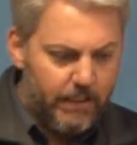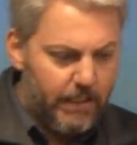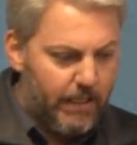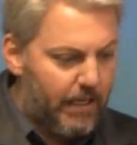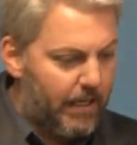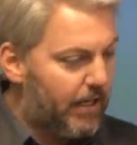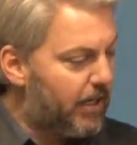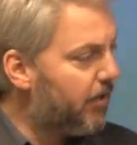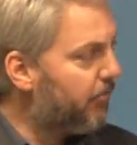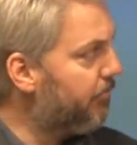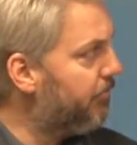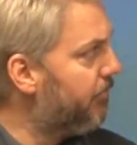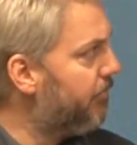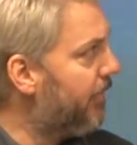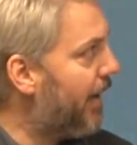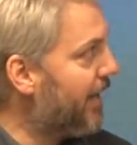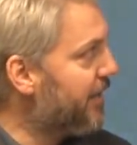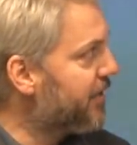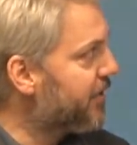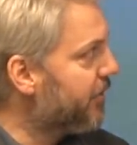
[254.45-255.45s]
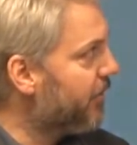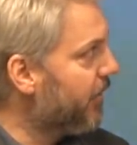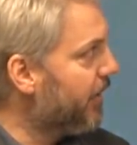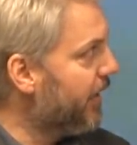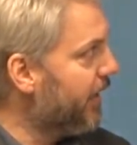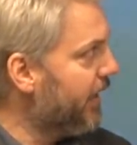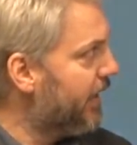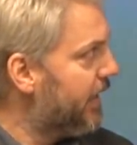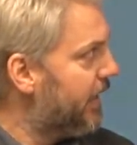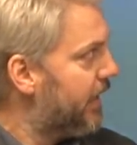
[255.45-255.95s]
Um, my
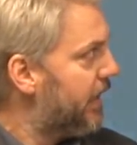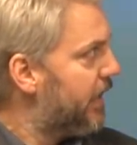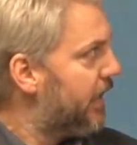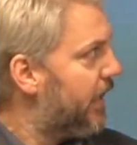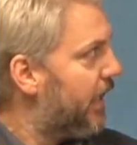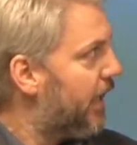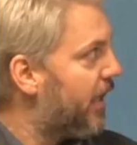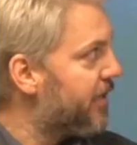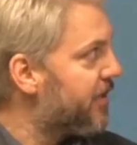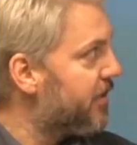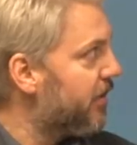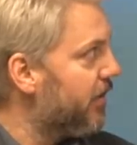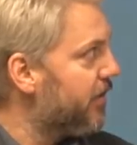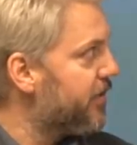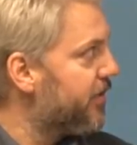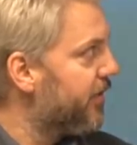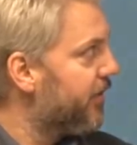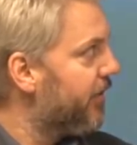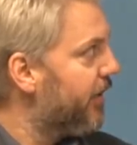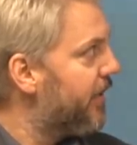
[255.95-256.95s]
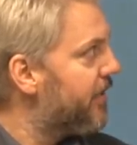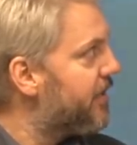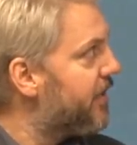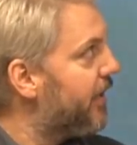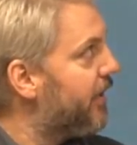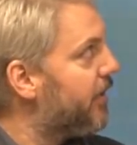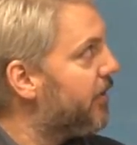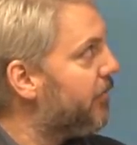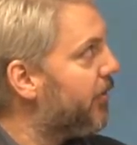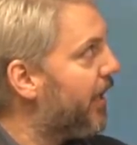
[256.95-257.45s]
story uh, starts in the great
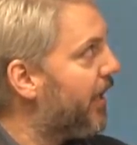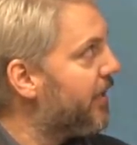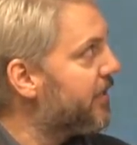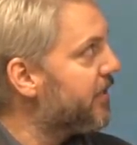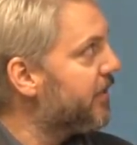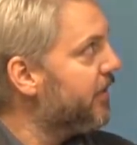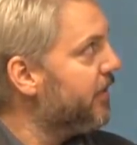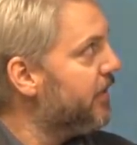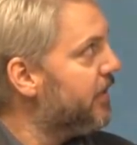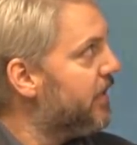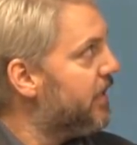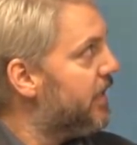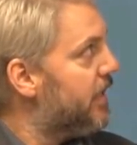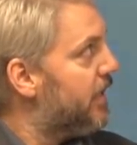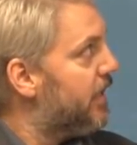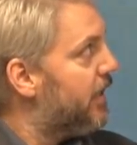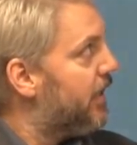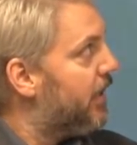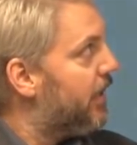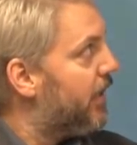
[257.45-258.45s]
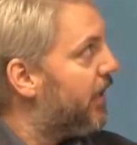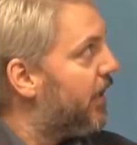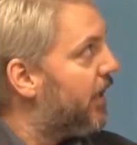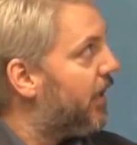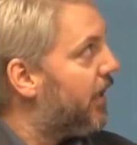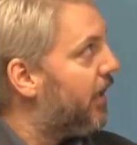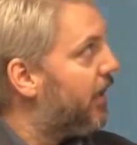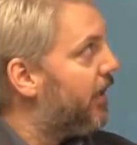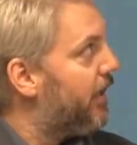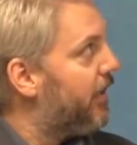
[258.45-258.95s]
state of Nebraska.
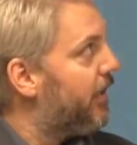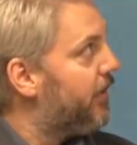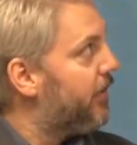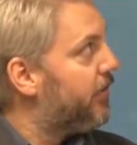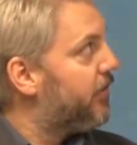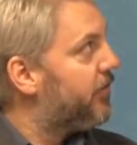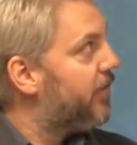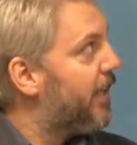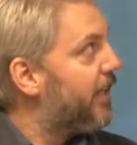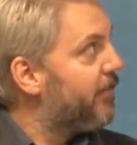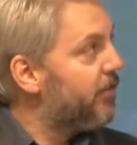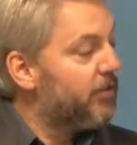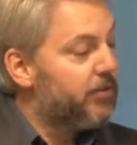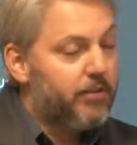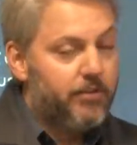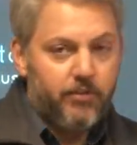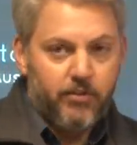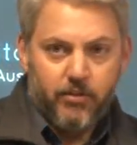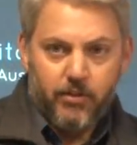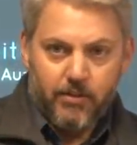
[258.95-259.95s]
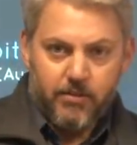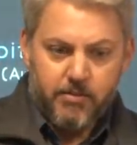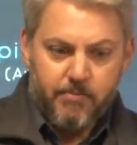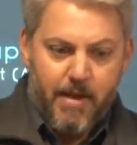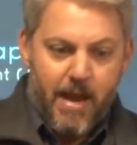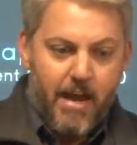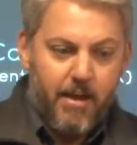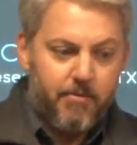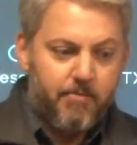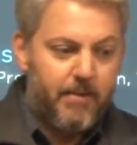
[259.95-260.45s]
Uh, as Dave alluded to, I was a
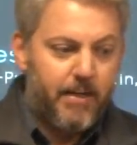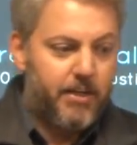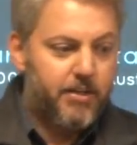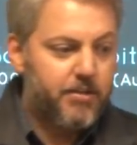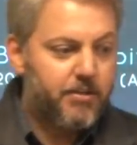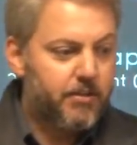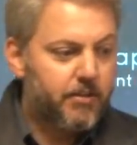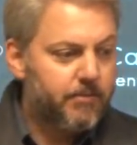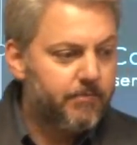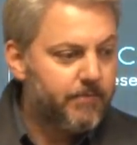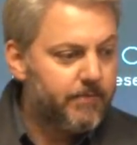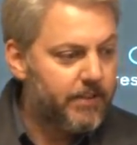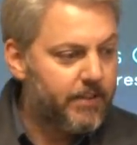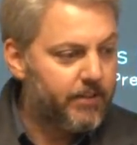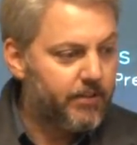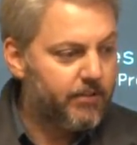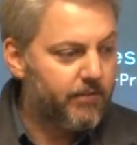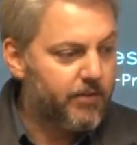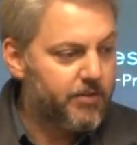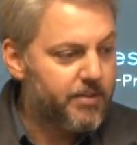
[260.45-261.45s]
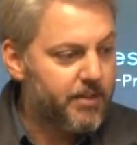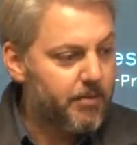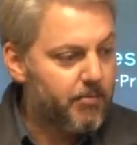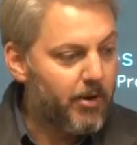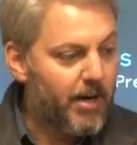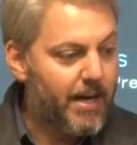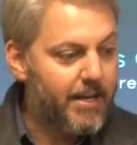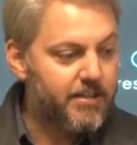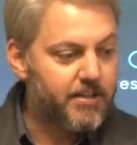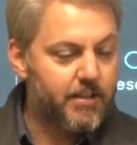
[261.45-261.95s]
math major in the University of
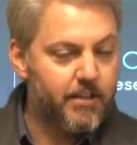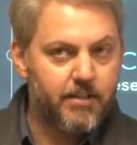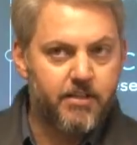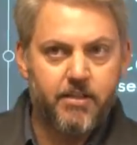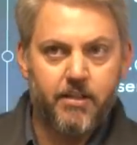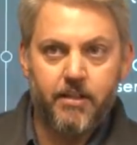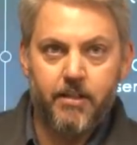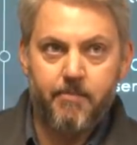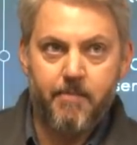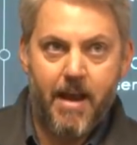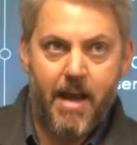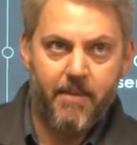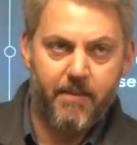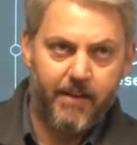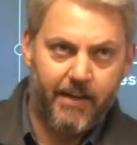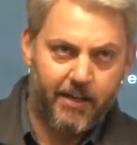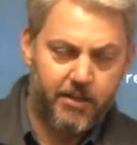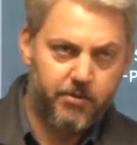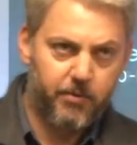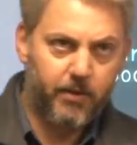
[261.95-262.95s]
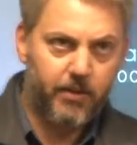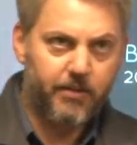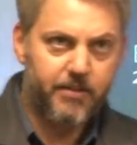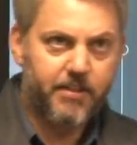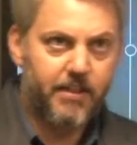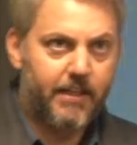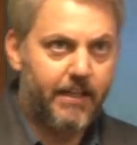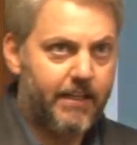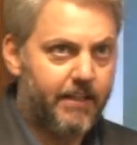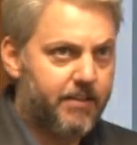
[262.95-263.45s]
Nebraska. I studied math and actuarial
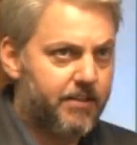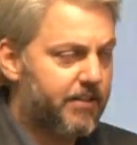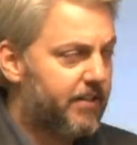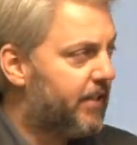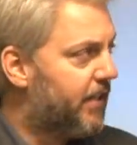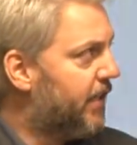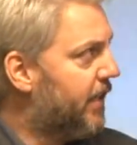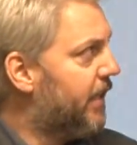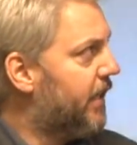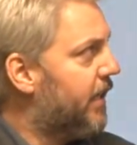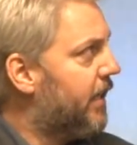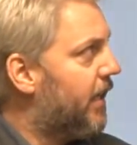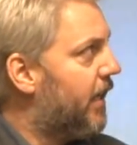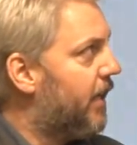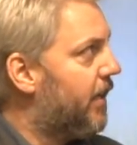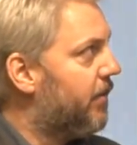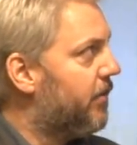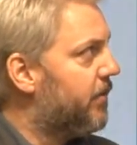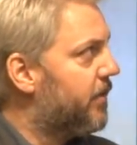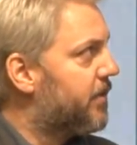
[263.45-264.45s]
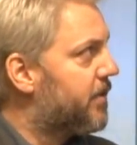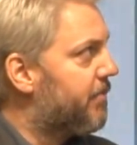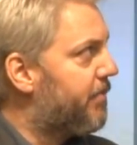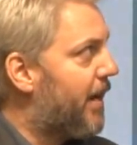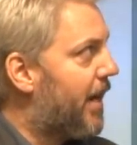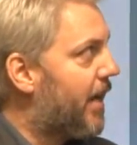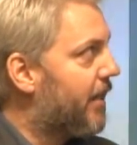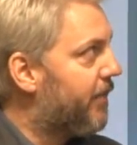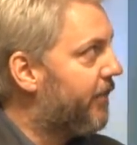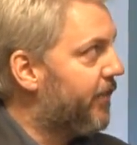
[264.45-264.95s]
science. Uh, it was the
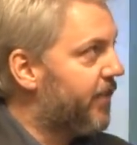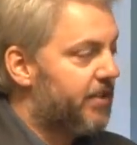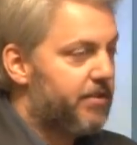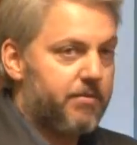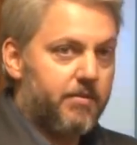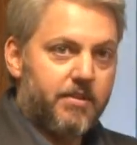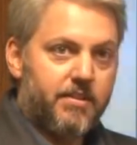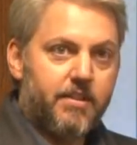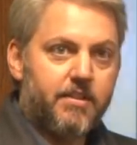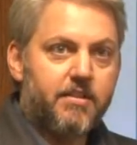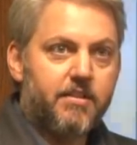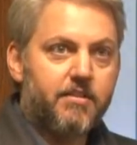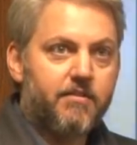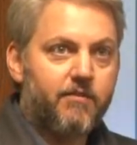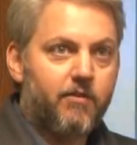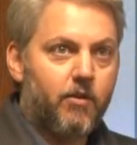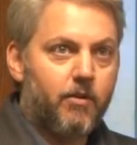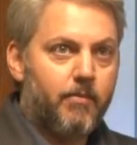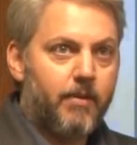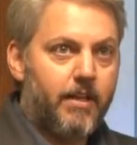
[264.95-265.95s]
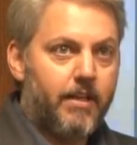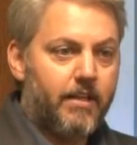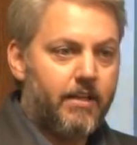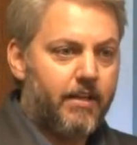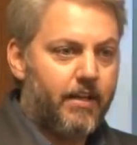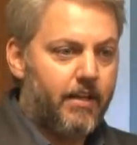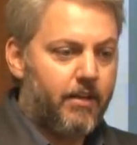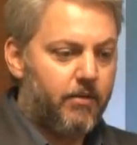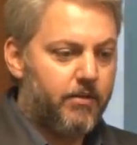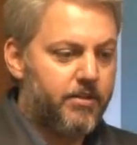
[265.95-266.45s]
path of least resistance for me.
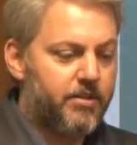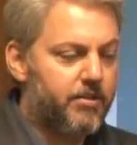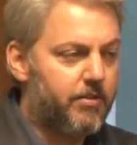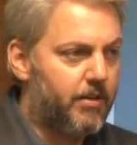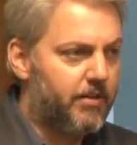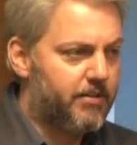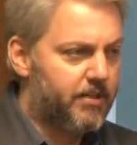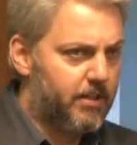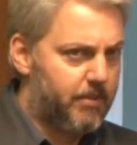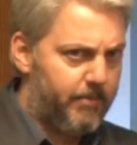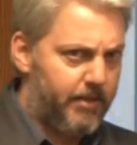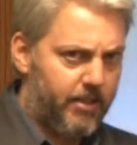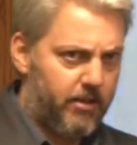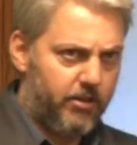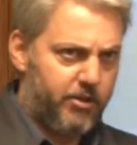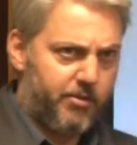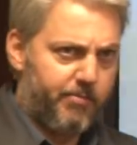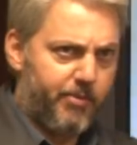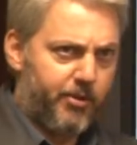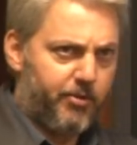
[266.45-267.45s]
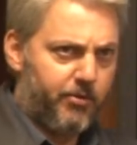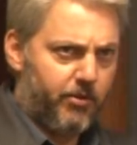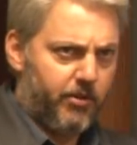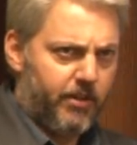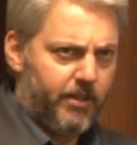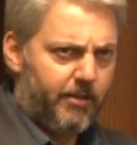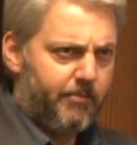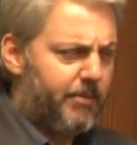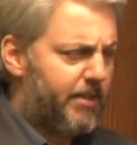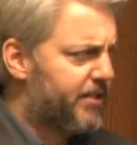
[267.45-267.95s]
I always knew I was going to be an entrepreneur
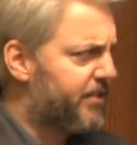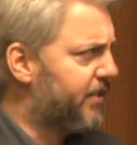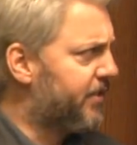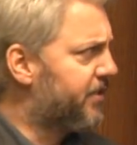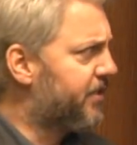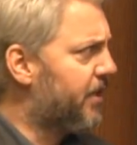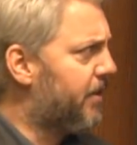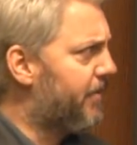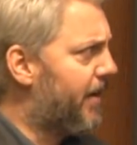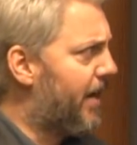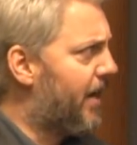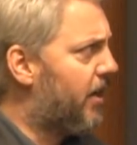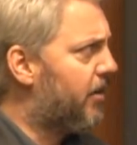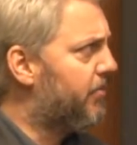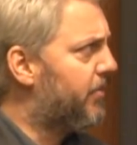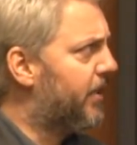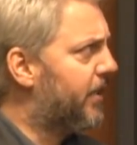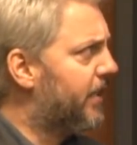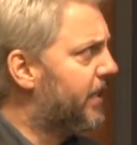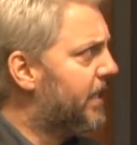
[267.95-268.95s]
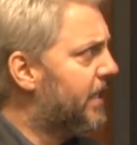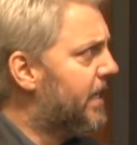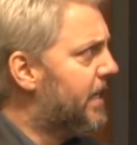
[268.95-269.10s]
and in business somehow, but